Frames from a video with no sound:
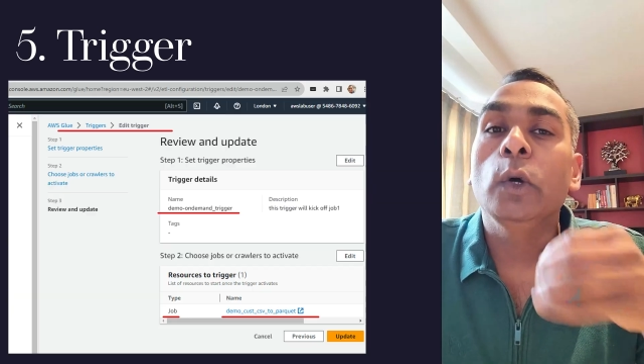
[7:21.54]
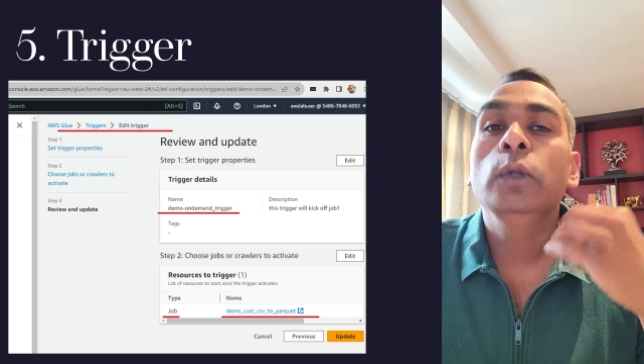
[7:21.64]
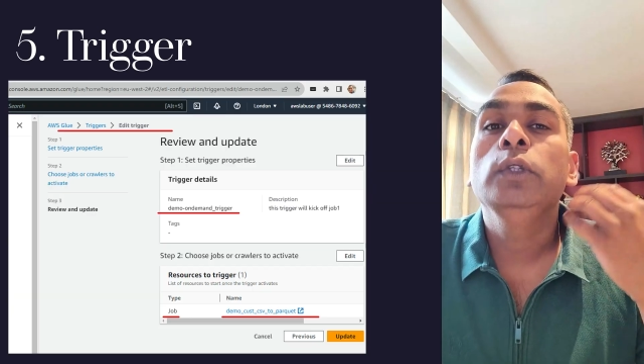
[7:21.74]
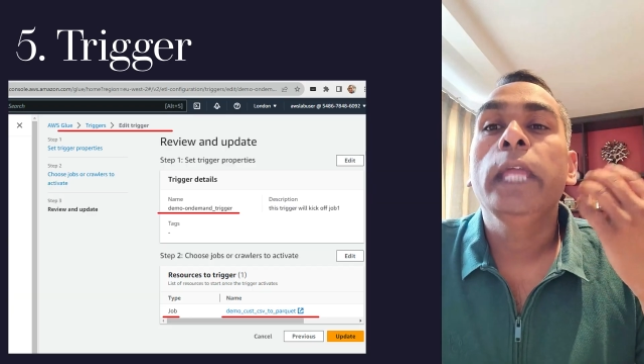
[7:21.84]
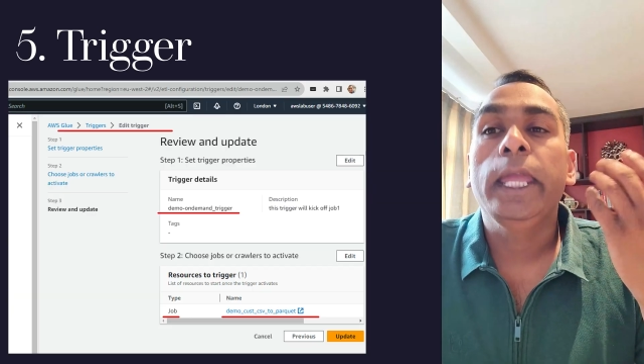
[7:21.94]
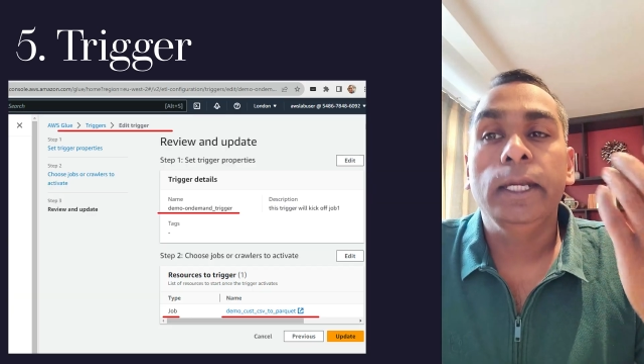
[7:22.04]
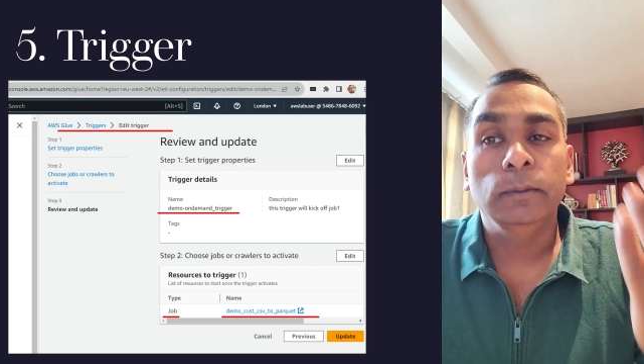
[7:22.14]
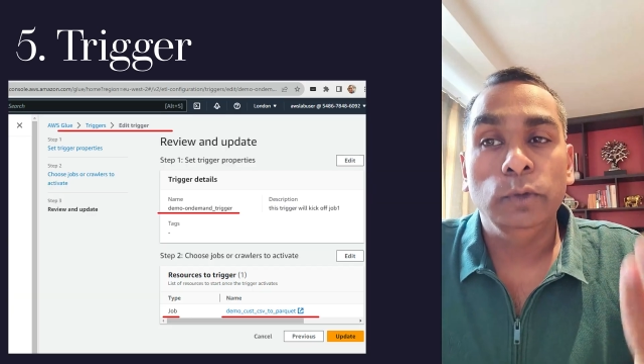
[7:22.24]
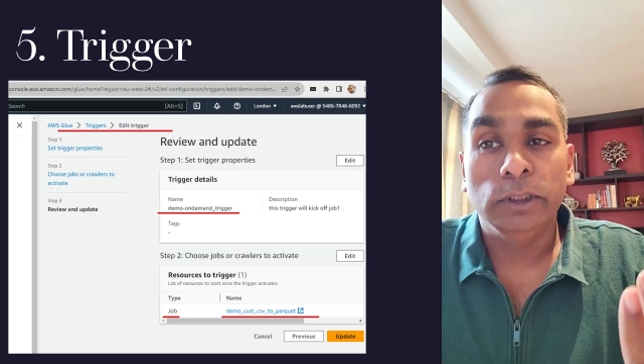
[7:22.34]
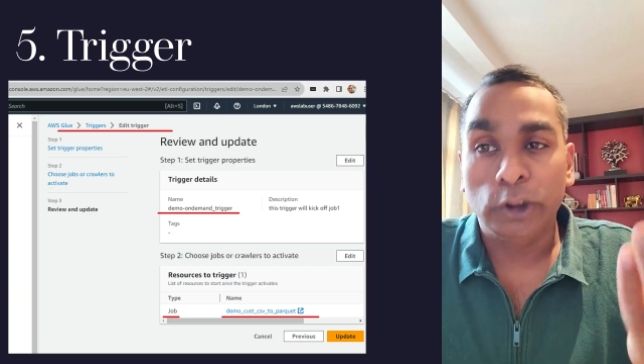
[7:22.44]
to the
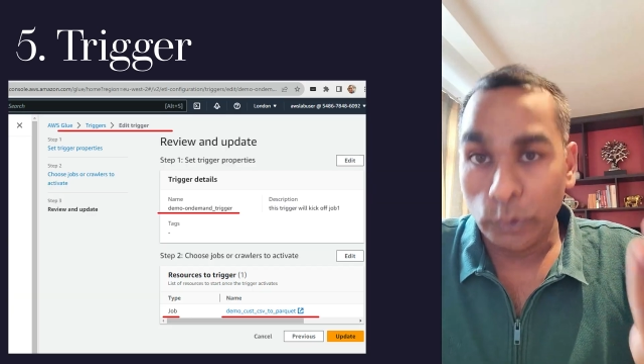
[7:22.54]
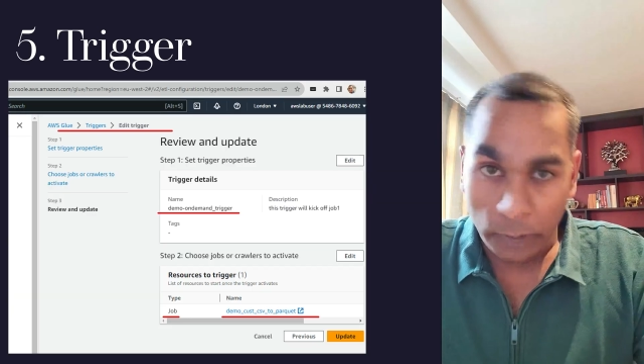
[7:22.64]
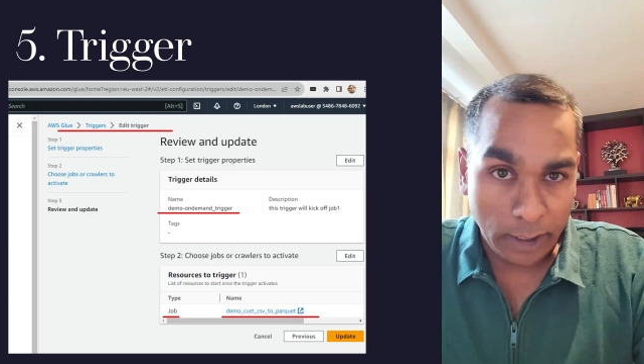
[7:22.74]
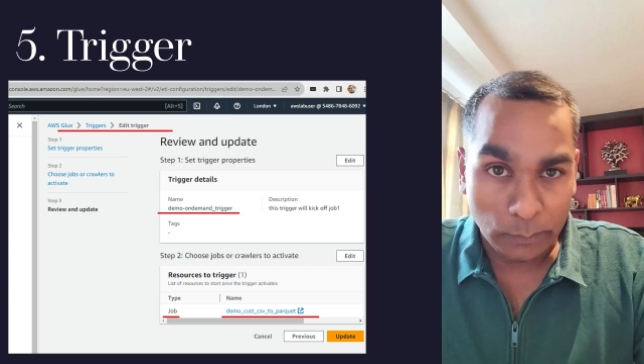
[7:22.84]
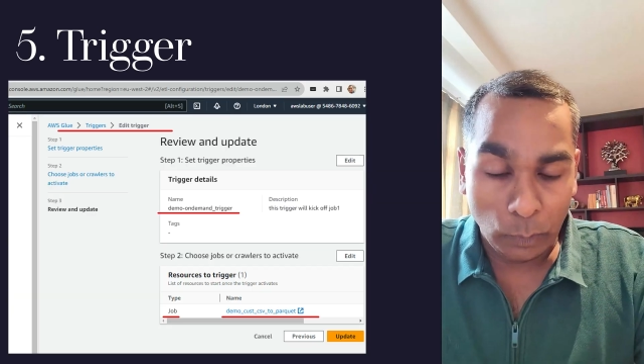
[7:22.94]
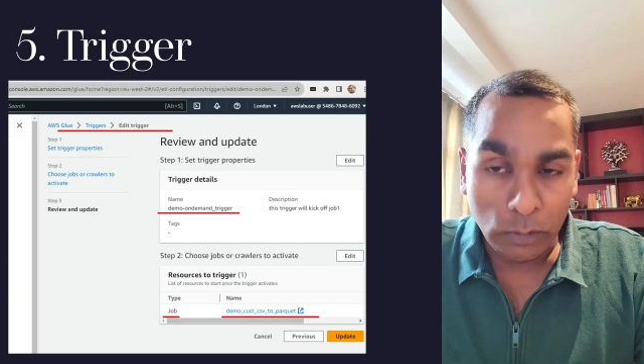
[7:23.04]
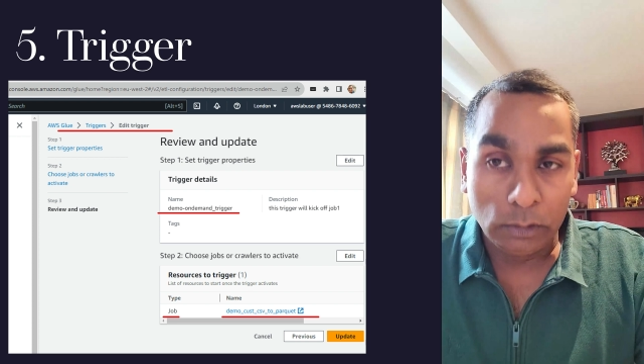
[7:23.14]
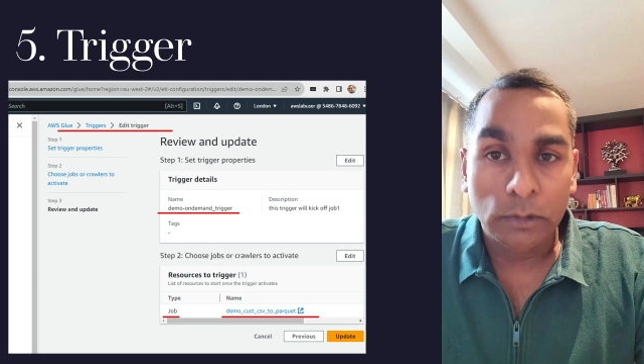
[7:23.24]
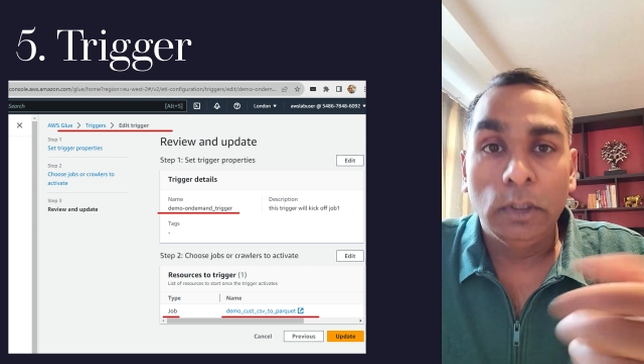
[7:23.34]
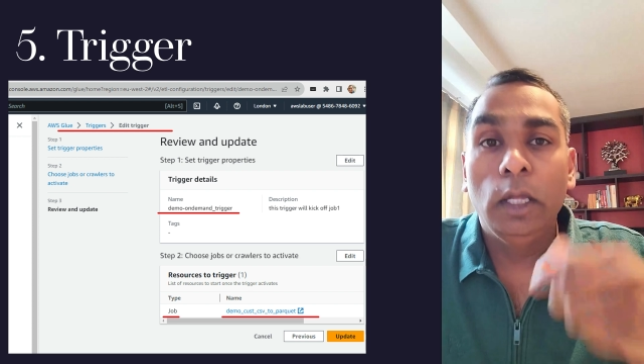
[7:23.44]
AWS Glue dashboard,
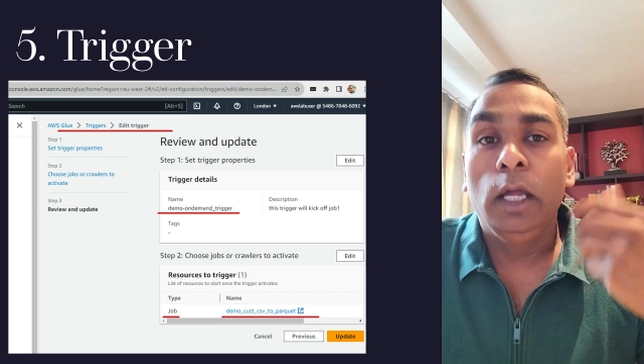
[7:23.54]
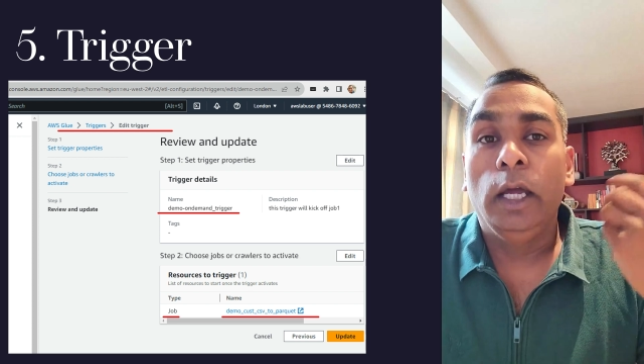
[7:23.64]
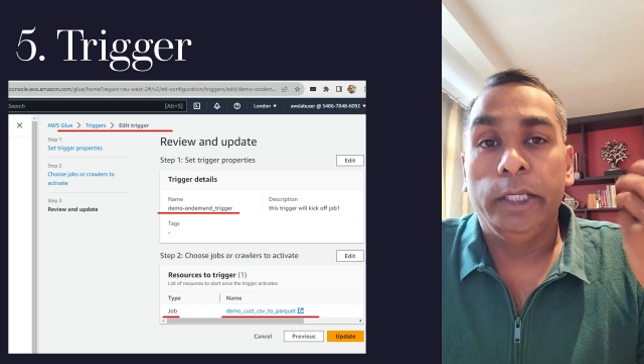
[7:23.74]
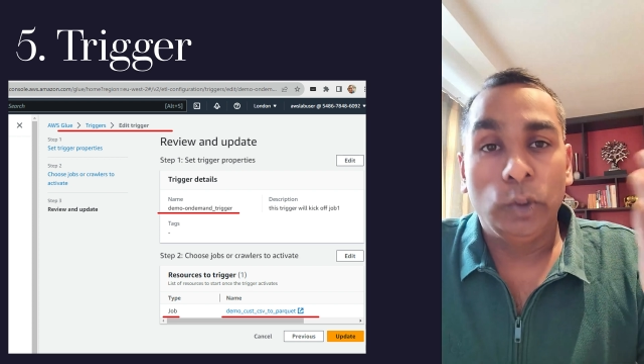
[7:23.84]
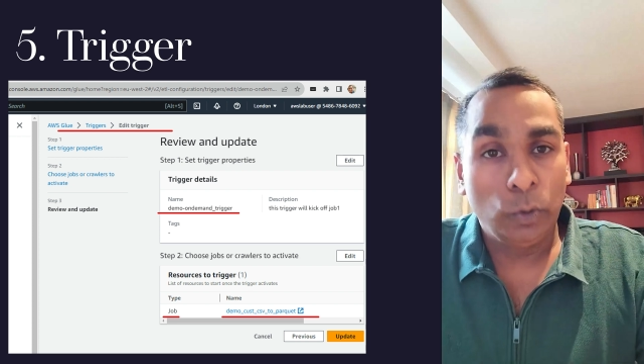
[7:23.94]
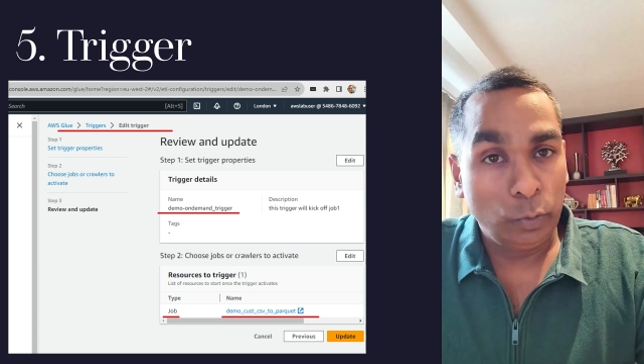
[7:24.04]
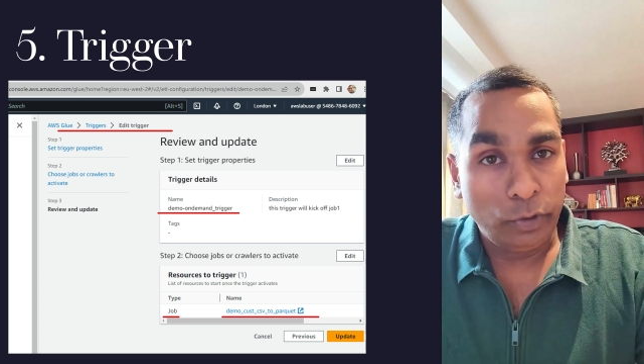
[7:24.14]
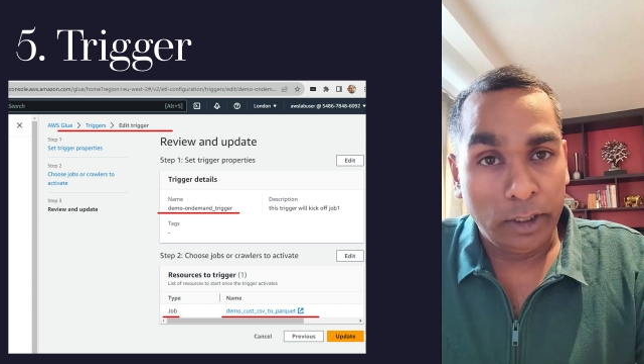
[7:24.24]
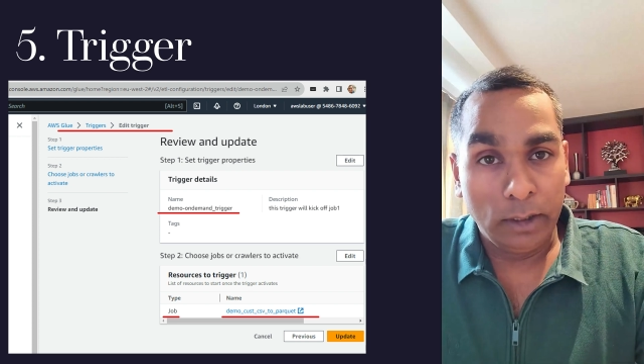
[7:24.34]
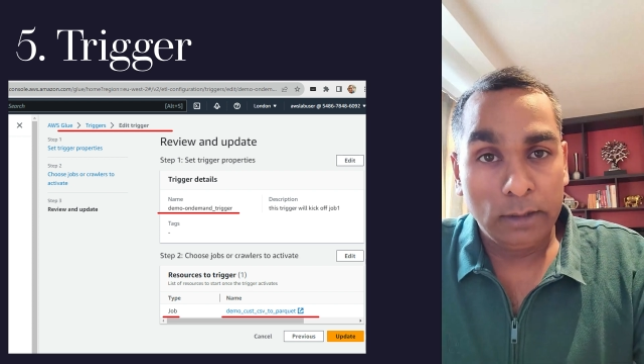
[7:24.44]
I go to
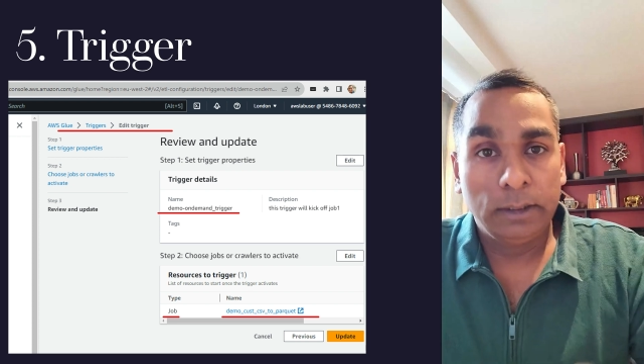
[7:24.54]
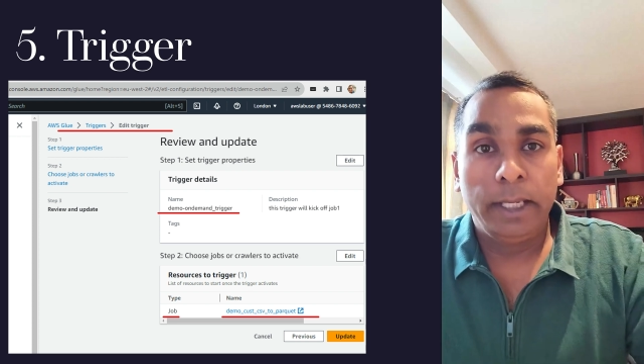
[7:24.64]
triggers